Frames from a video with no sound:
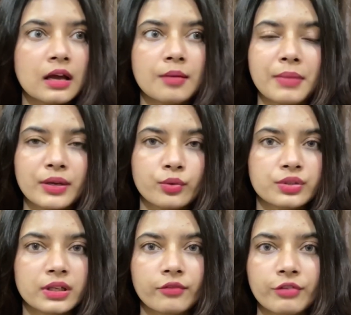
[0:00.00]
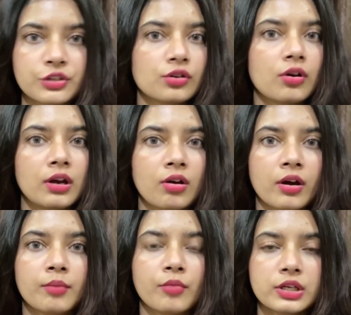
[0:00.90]
by using a facial oil or
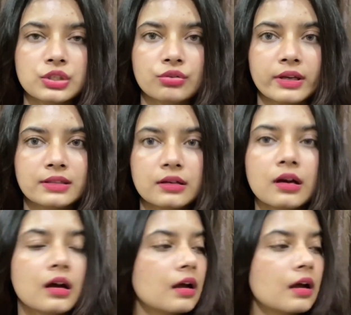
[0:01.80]
a moisturizer.